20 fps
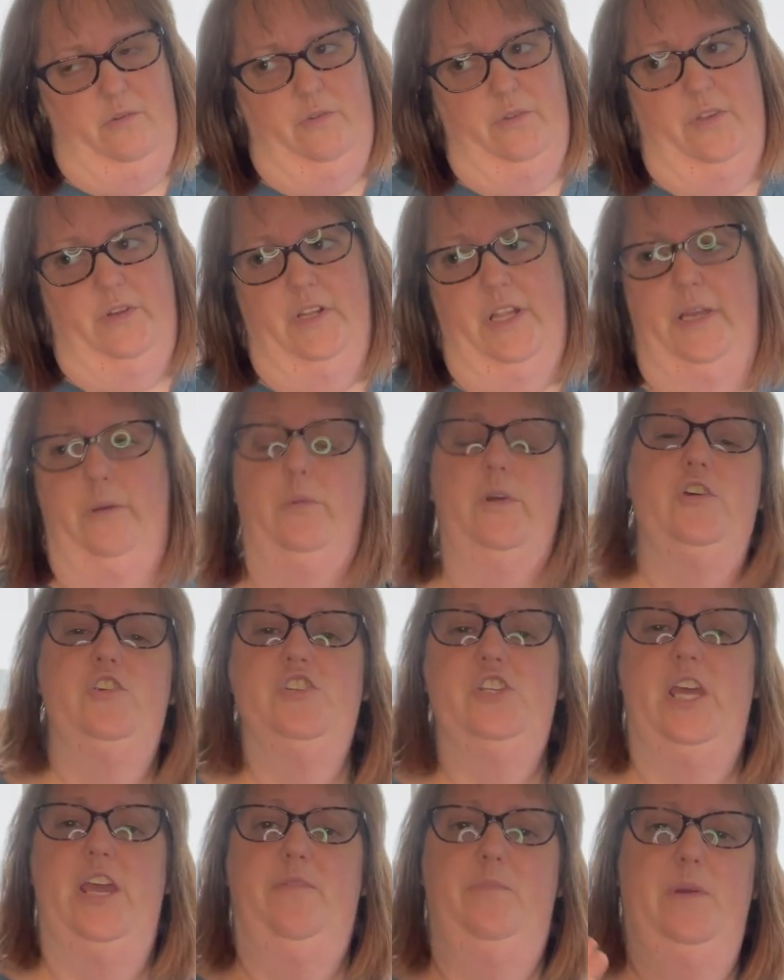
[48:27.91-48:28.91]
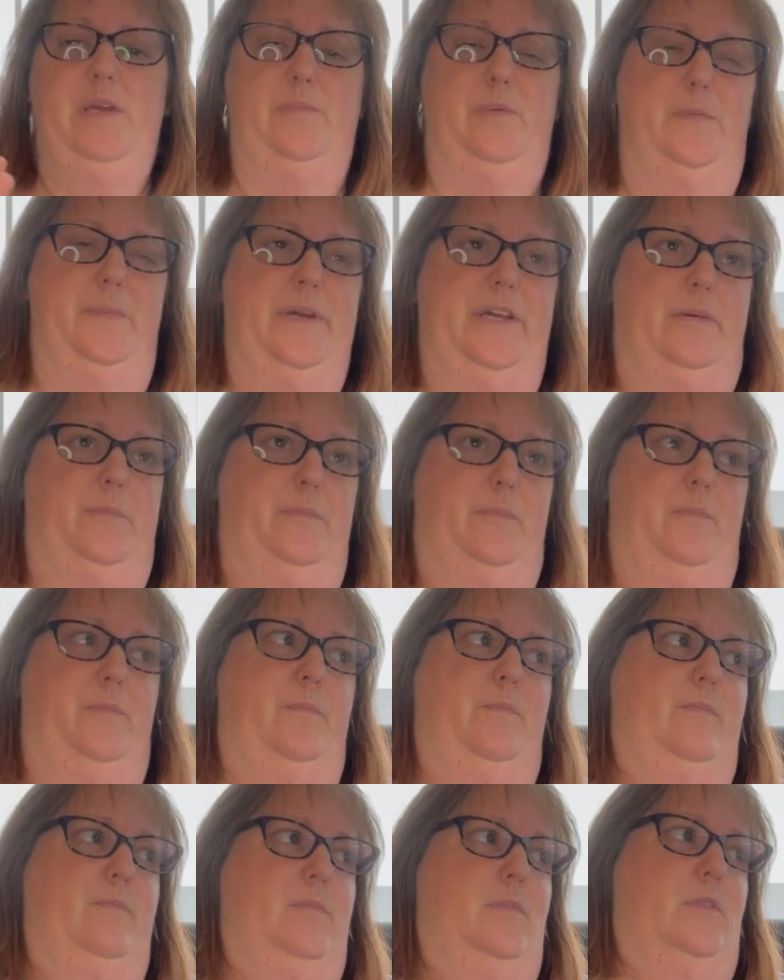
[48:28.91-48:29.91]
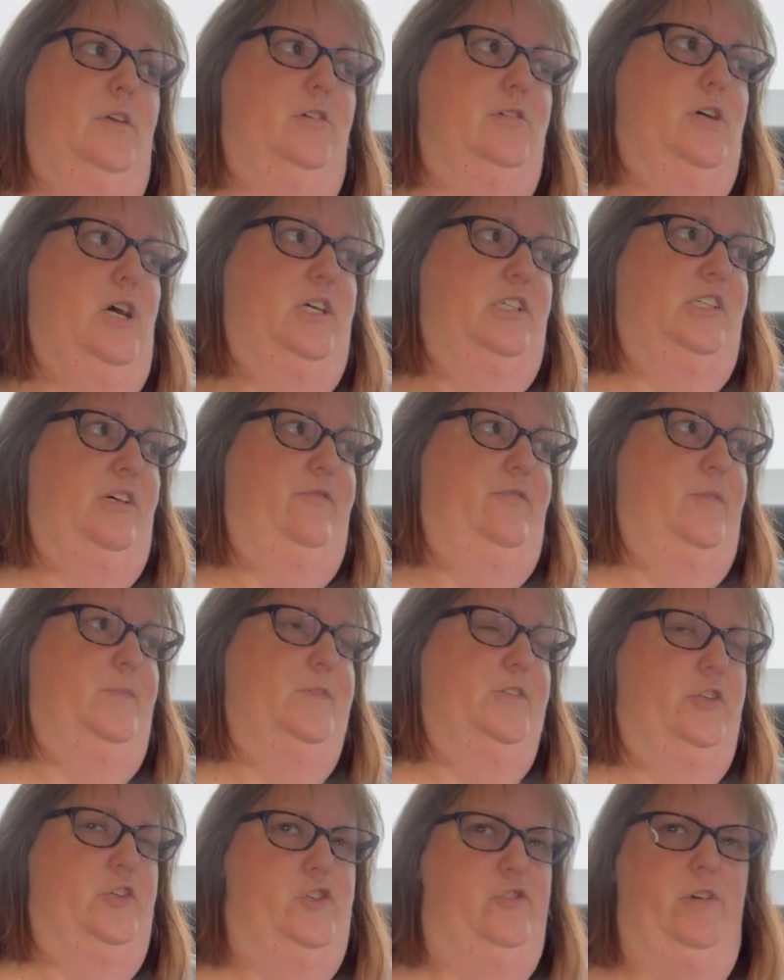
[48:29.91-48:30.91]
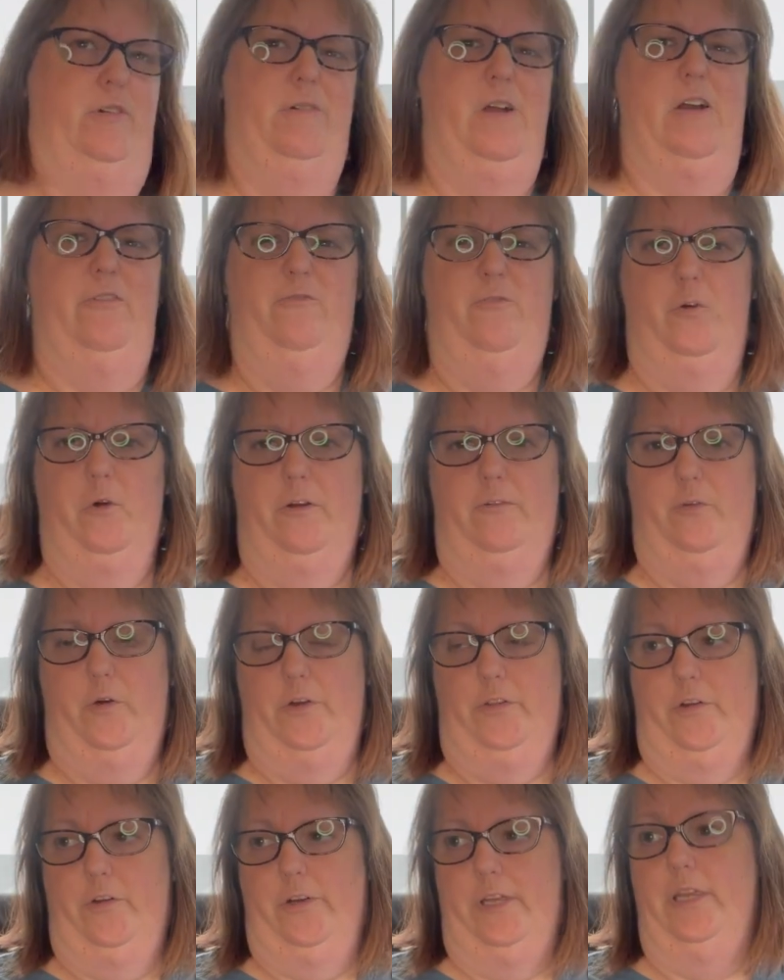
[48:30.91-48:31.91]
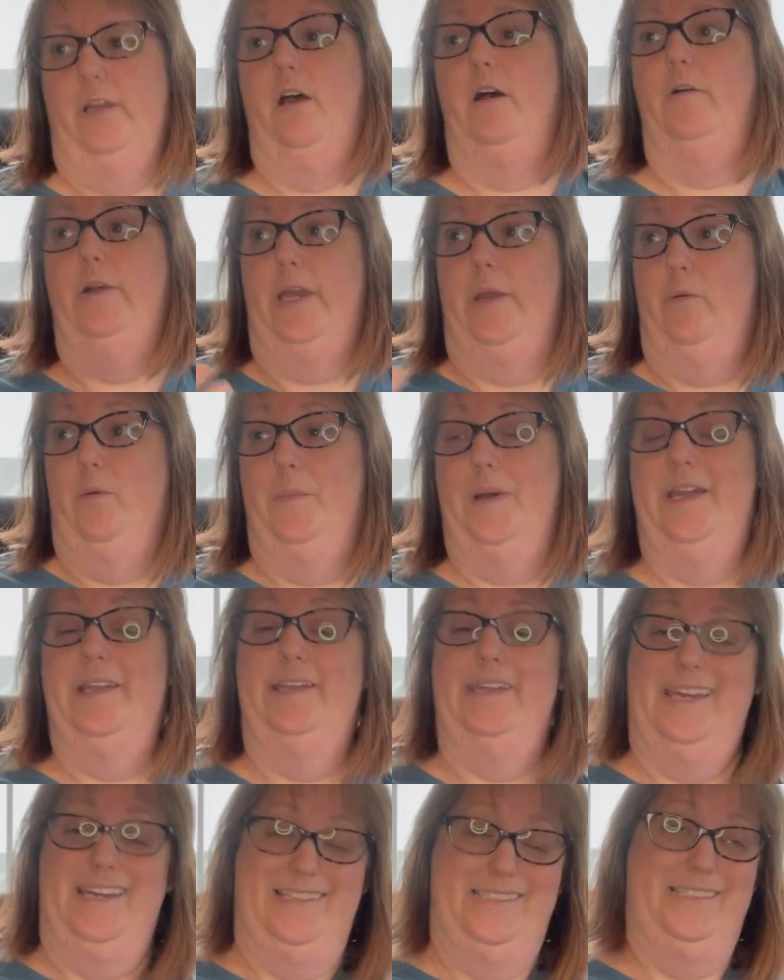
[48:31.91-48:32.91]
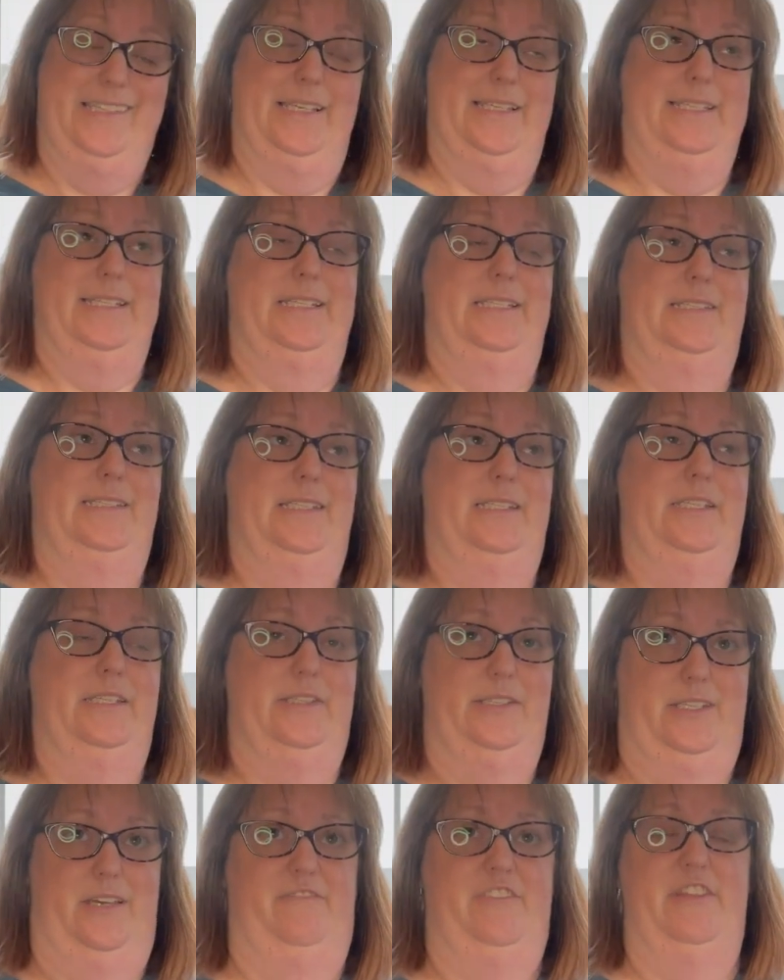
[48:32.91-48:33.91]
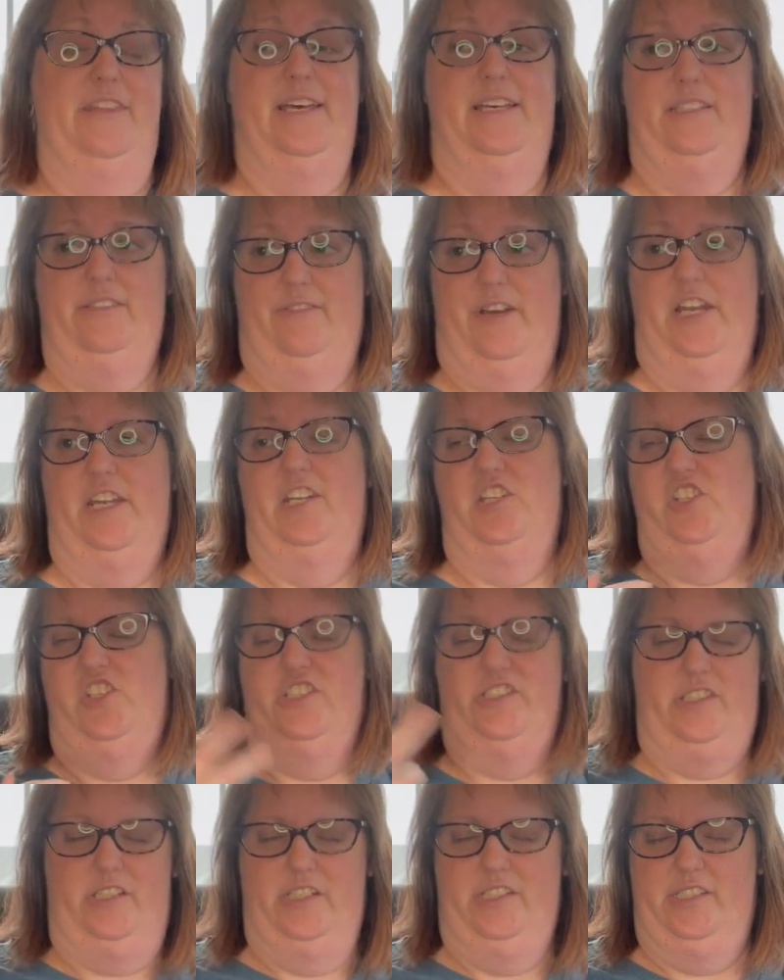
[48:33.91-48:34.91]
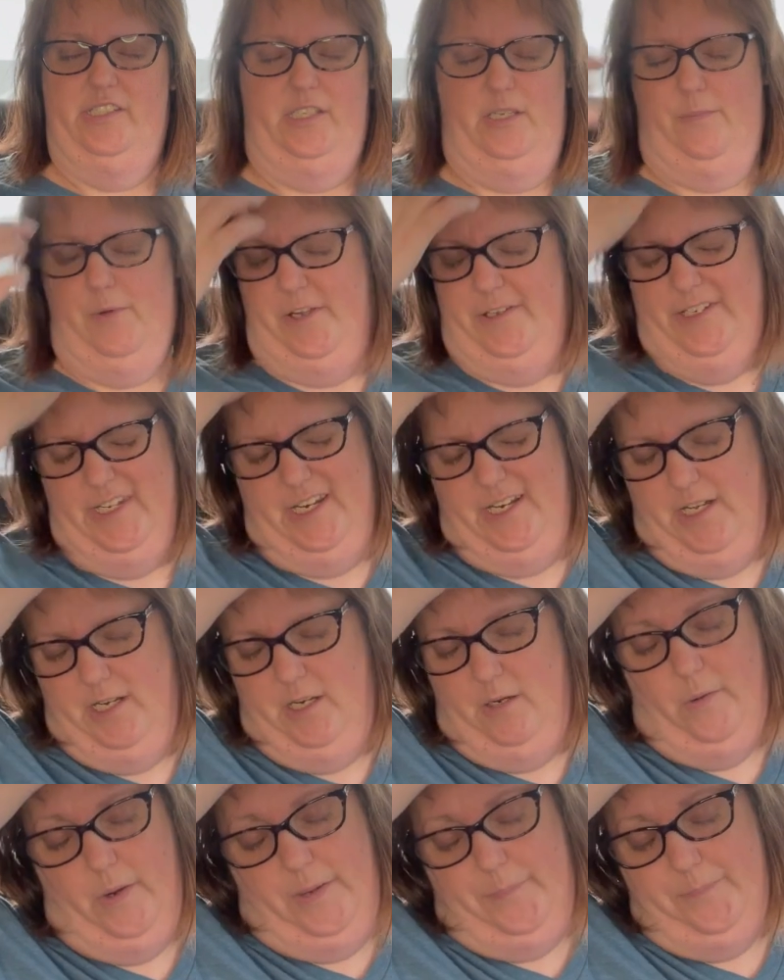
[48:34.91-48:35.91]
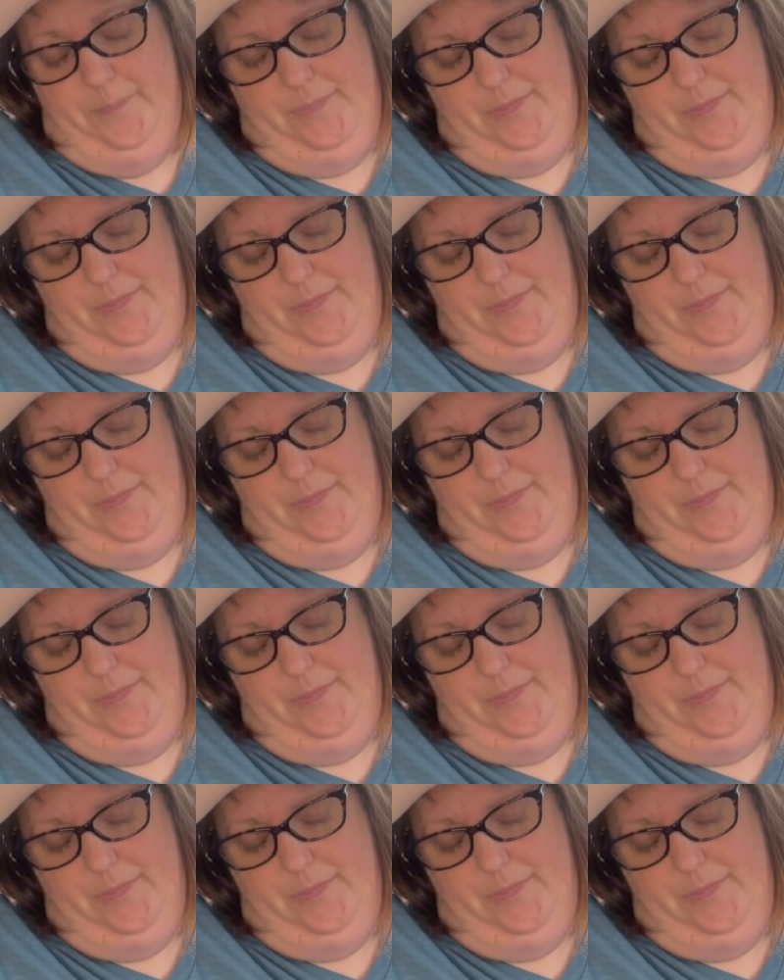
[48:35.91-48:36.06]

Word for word: They're like, we usually have people pick their dog's up from surgery around 4, 4.30. Okay, well, my dance lesson isn't until 7. That's fine, and she's going to sleep all night anyway.